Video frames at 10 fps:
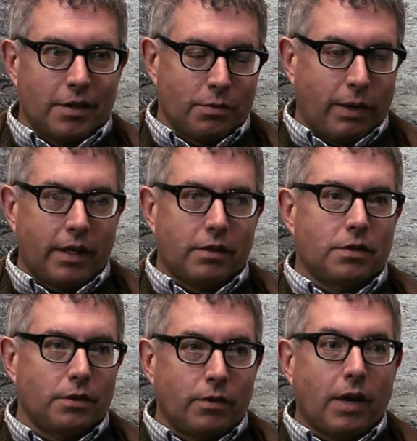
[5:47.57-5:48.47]
It's waiting
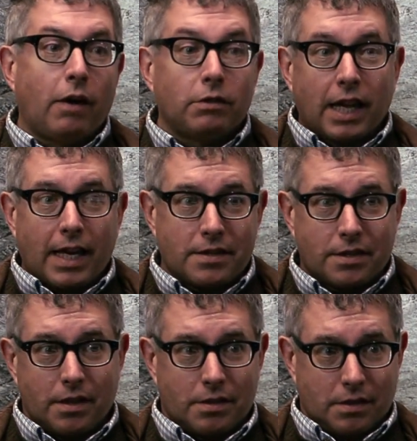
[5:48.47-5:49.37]
to
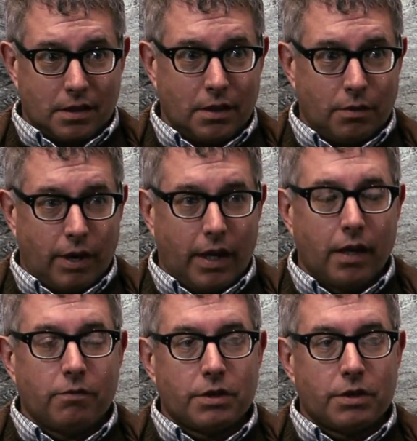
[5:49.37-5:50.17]
outlast us in a way and